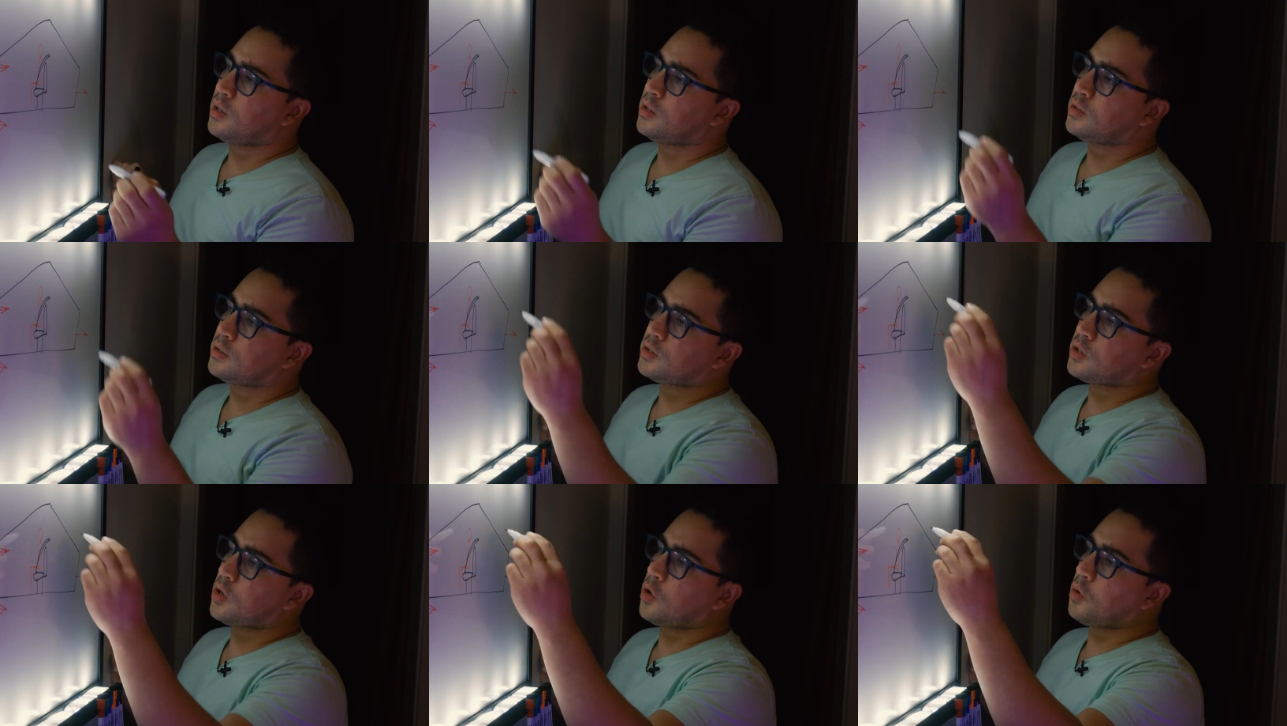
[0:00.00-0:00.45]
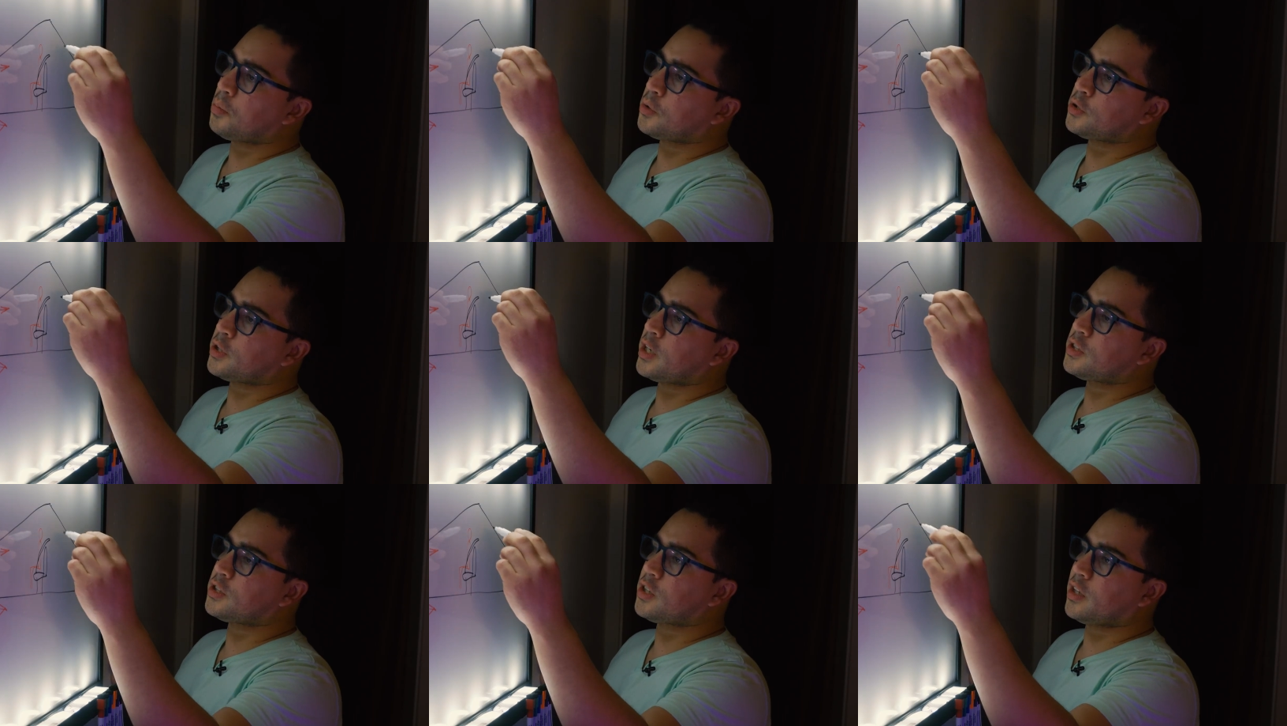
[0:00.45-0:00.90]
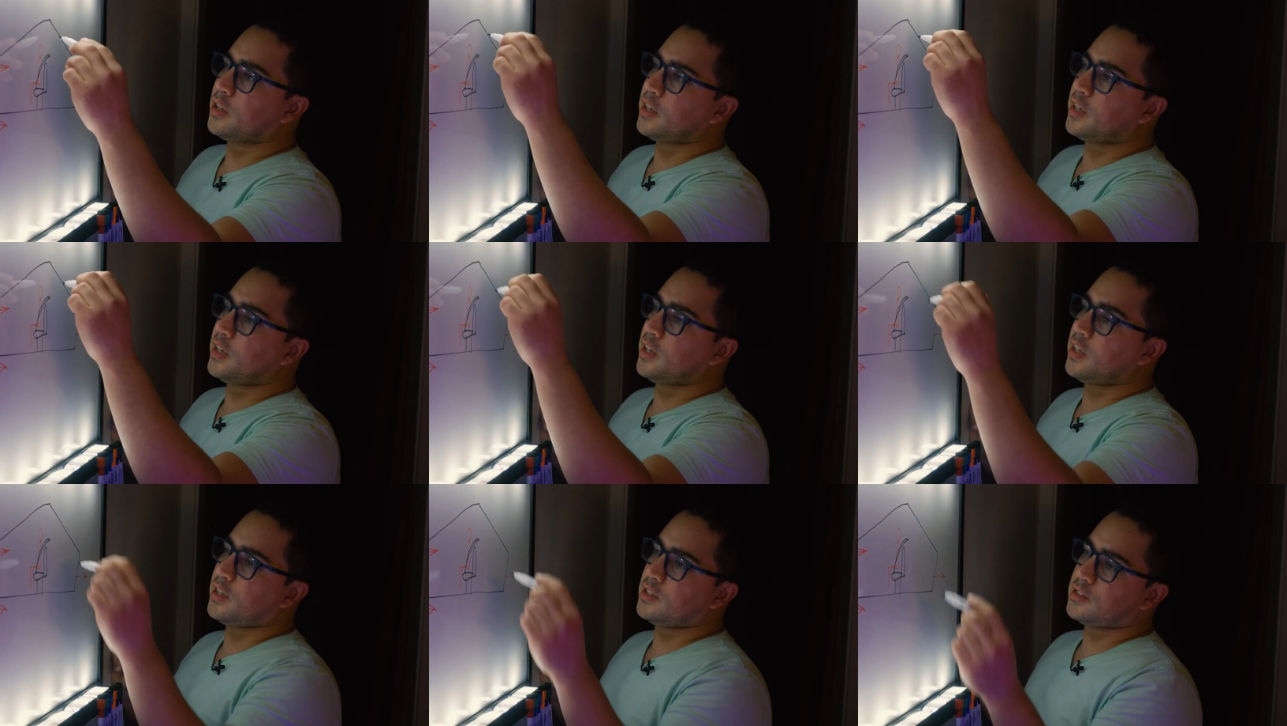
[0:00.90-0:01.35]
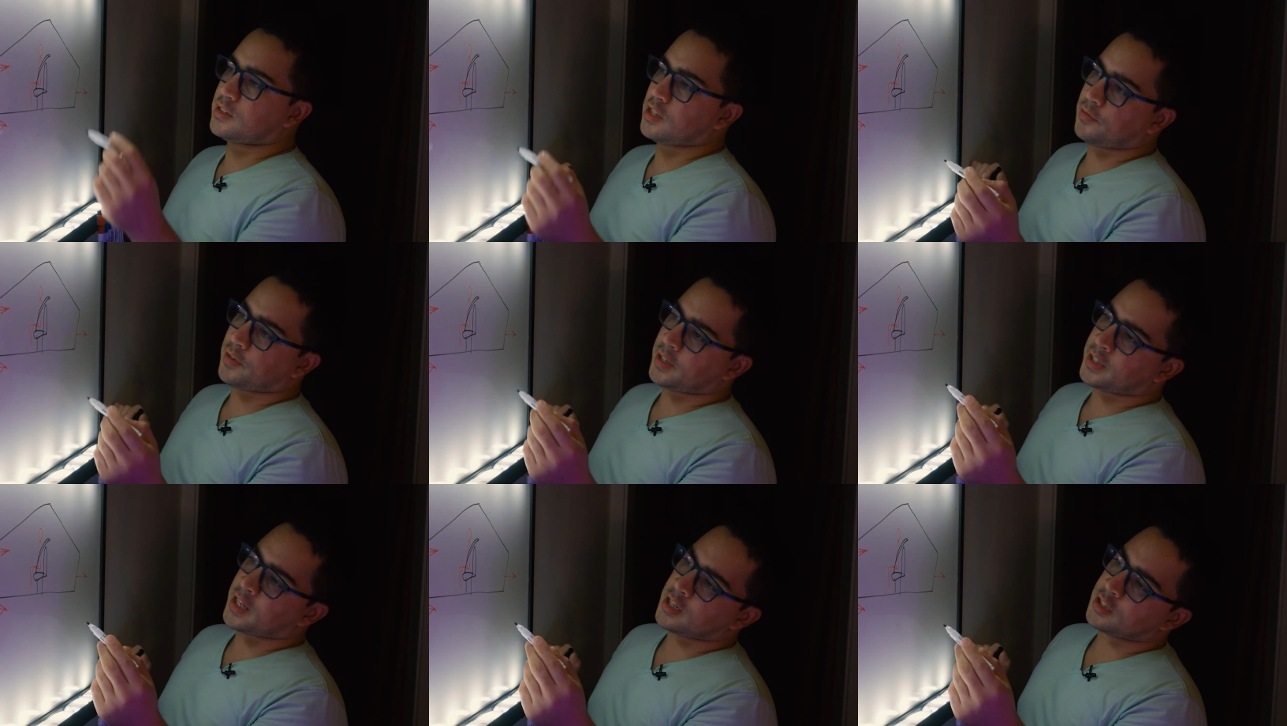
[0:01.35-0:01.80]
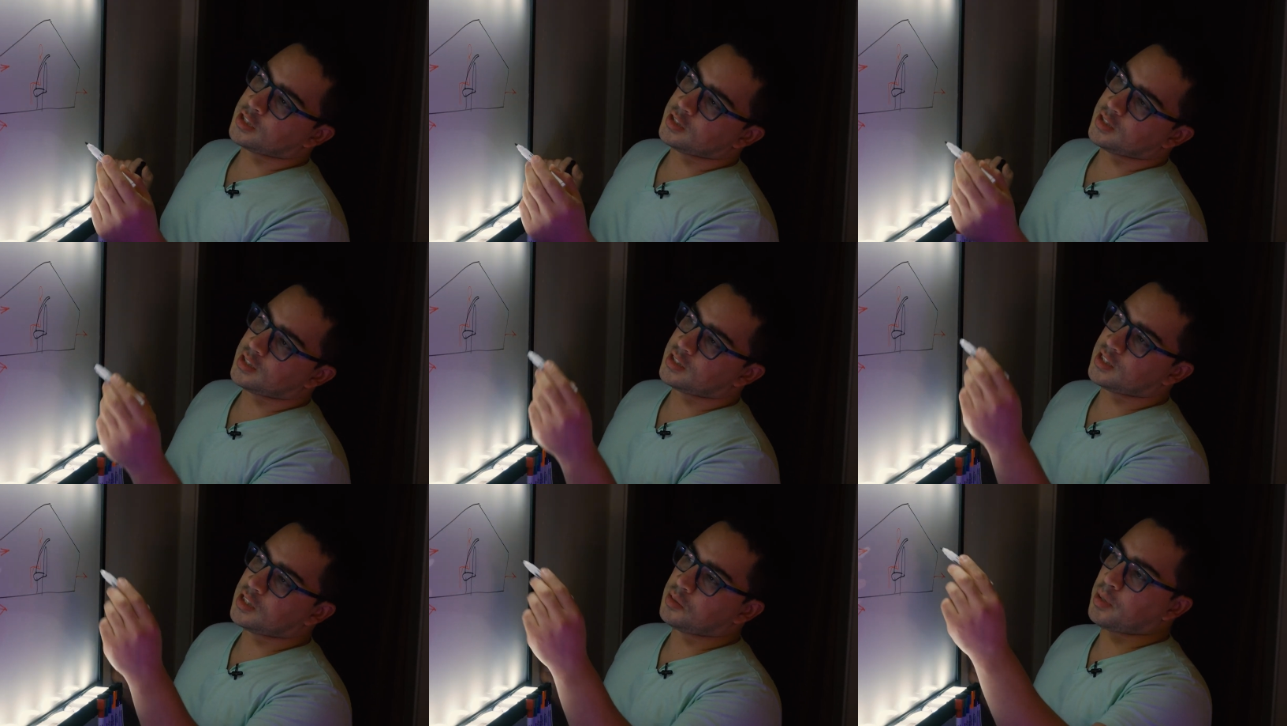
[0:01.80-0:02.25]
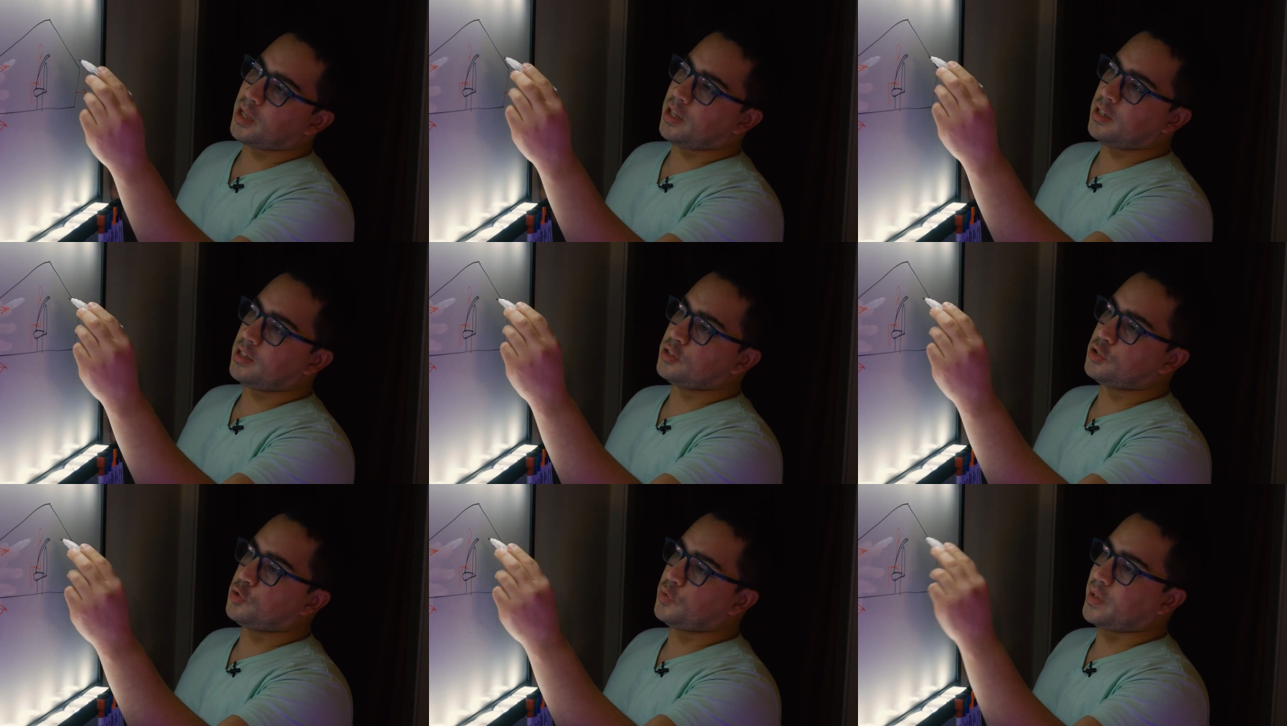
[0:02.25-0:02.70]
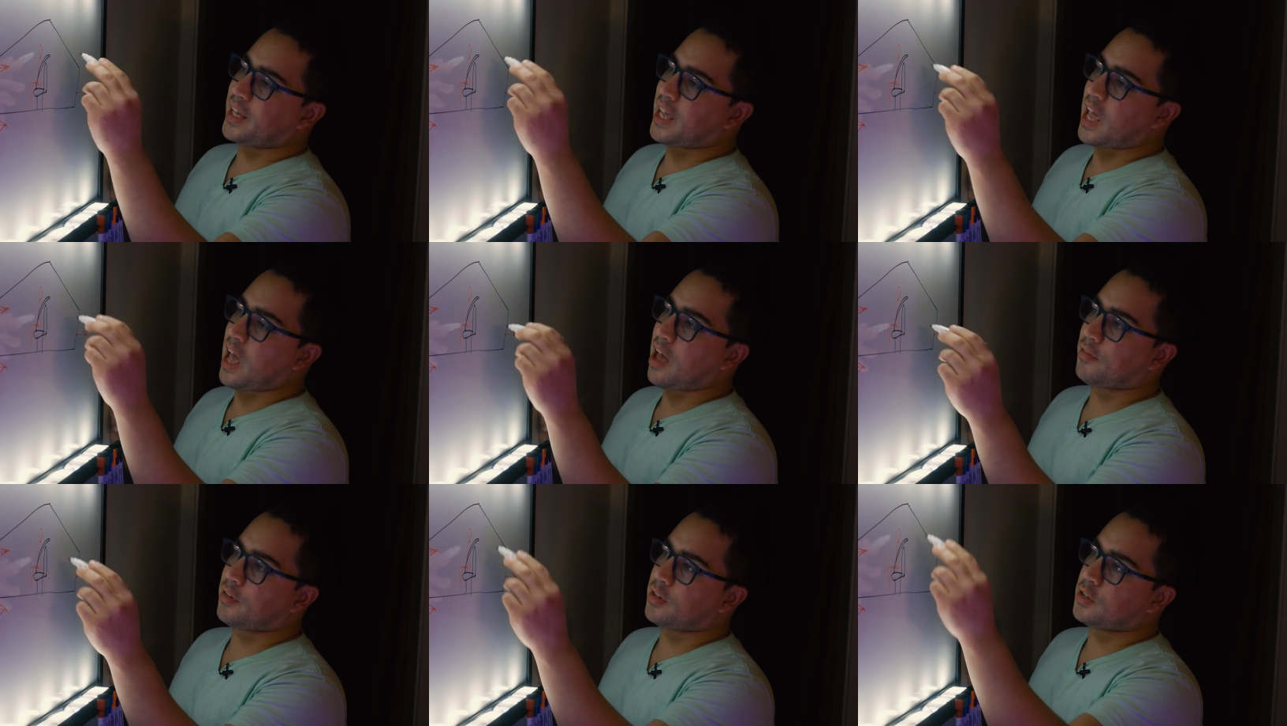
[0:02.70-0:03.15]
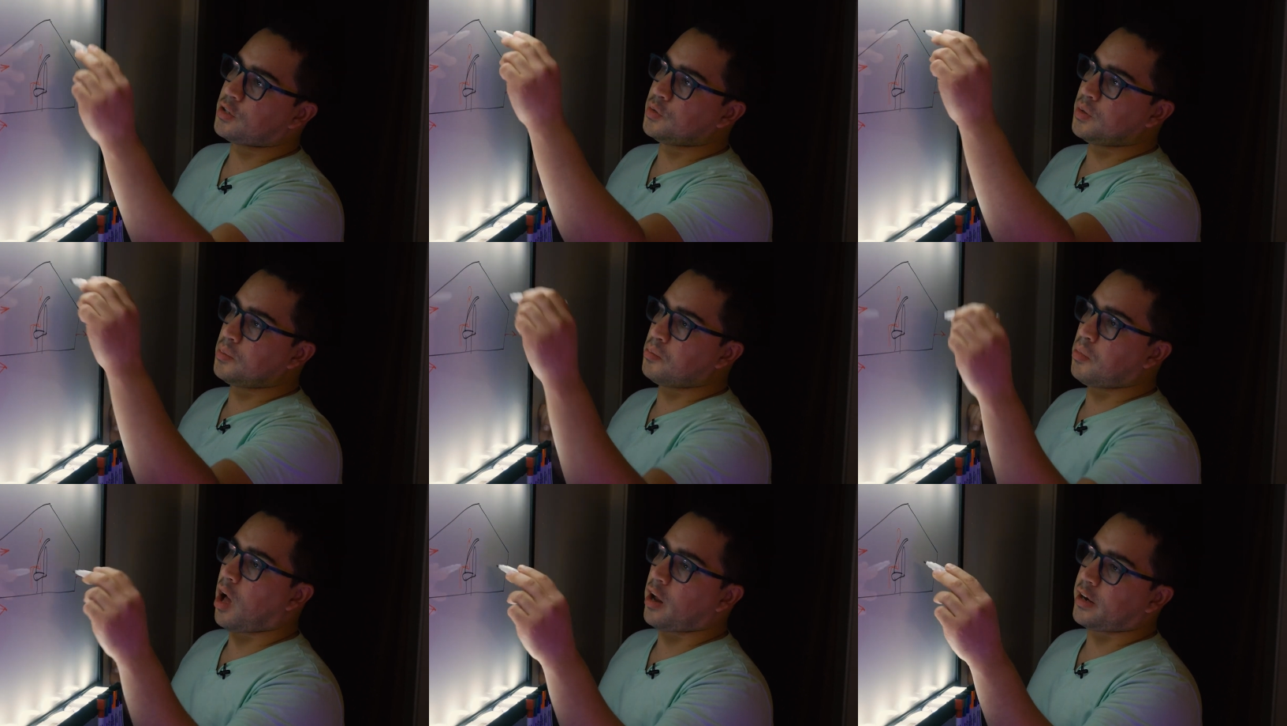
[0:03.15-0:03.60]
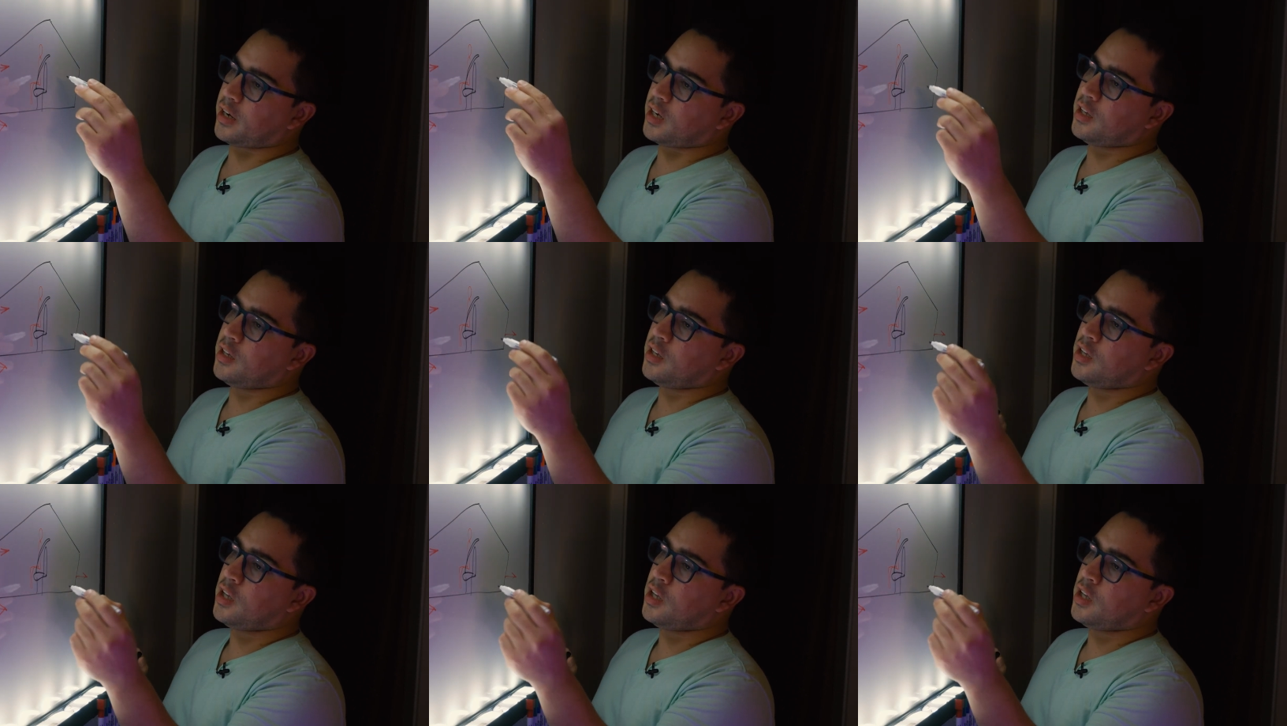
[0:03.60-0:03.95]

So potentially, instead of attaching the seatbelt to the cavity, to the body,